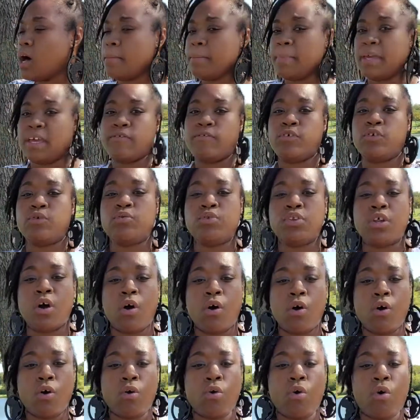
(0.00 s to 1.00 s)
If you
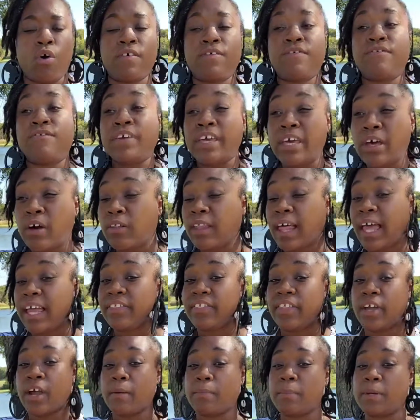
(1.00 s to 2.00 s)
know or feel
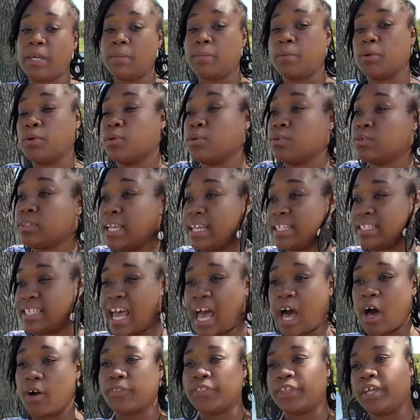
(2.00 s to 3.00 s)
like there are people that's
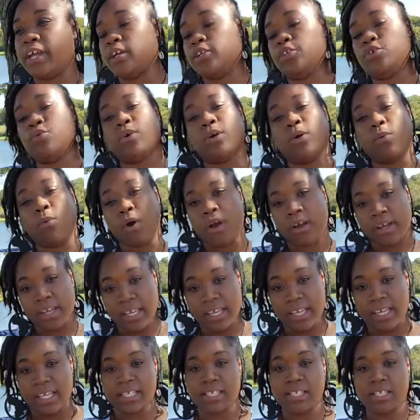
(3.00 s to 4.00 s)
out there doing work
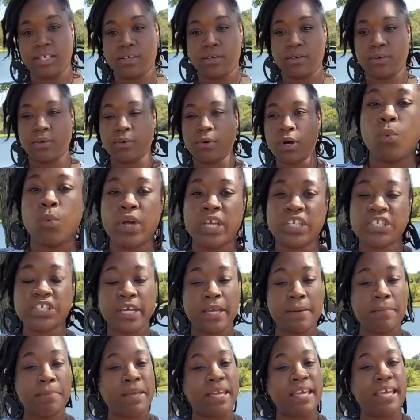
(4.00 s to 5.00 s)
against you, which
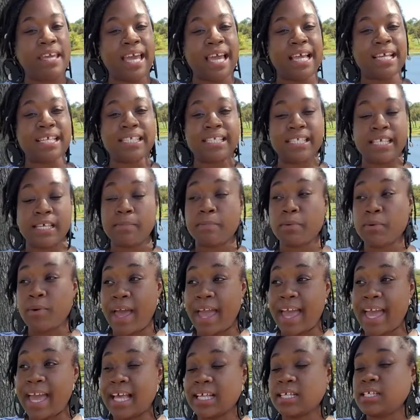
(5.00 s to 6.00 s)
can be as simple
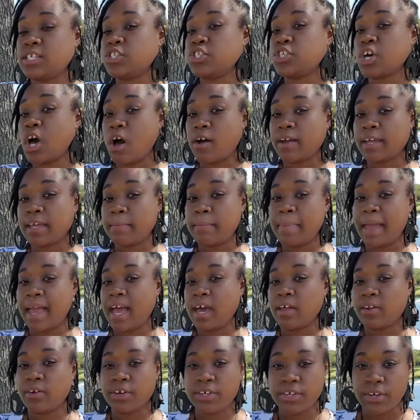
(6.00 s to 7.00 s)
as talking
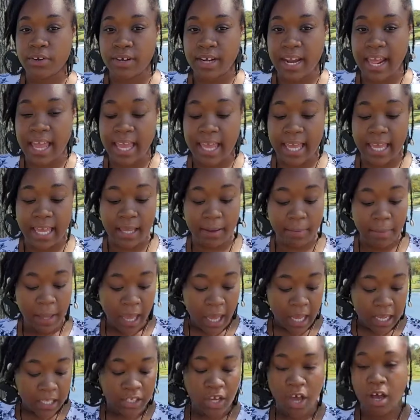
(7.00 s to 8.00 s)
bad on your name,
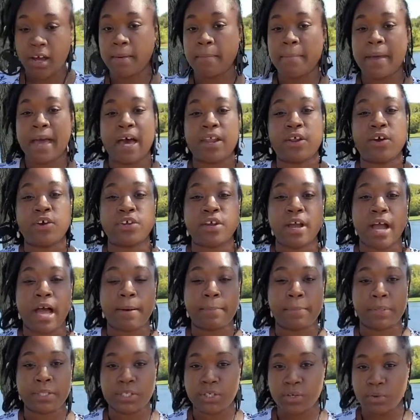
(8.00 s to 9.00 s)
talking bad on your
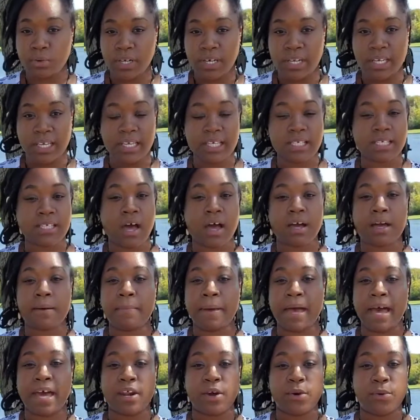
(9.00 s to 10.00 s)
opportunities, talking
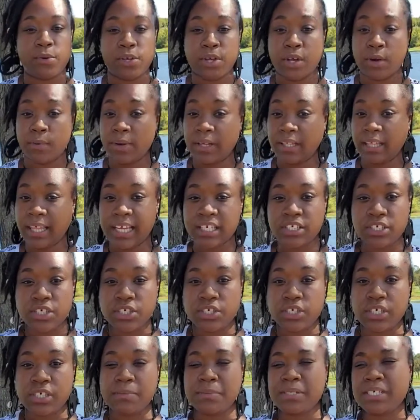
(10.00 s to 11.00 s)
bad on your
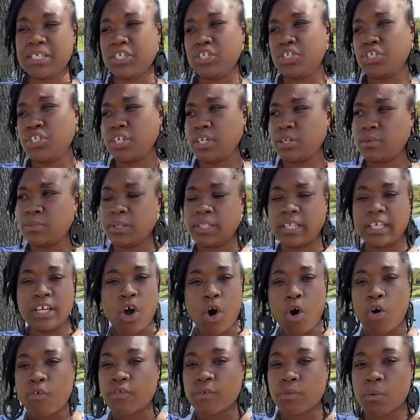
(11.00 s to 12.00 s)
relationships, and generally
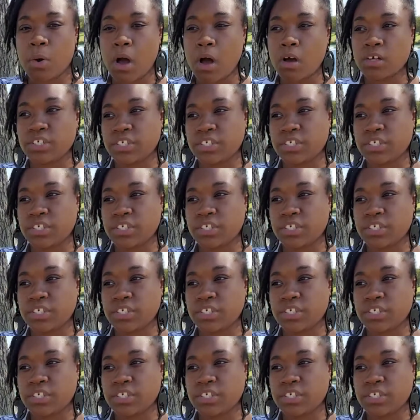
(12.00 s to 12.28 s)
overall